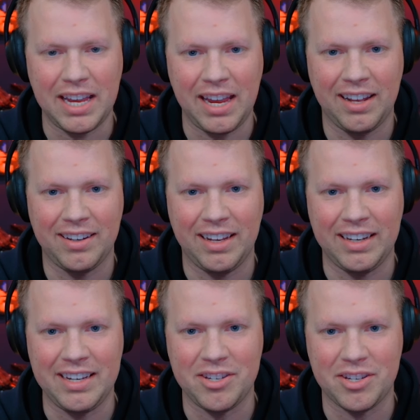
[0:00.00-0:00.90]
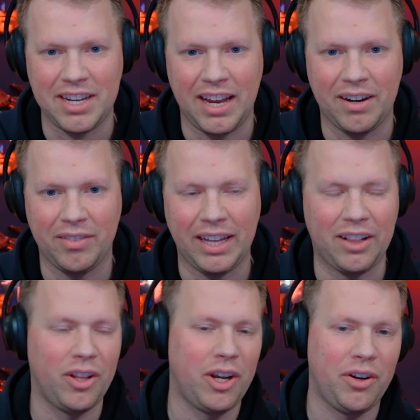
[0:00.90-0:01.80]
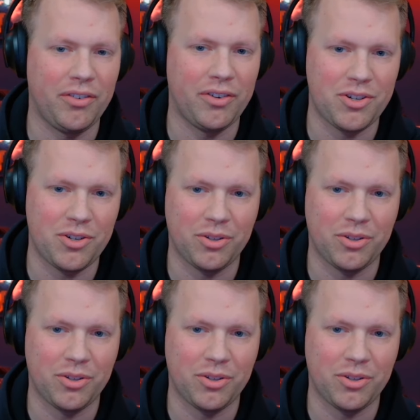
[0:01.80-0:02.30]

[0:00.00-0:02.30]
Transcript: hand and he's just kind of like looking over his shoulder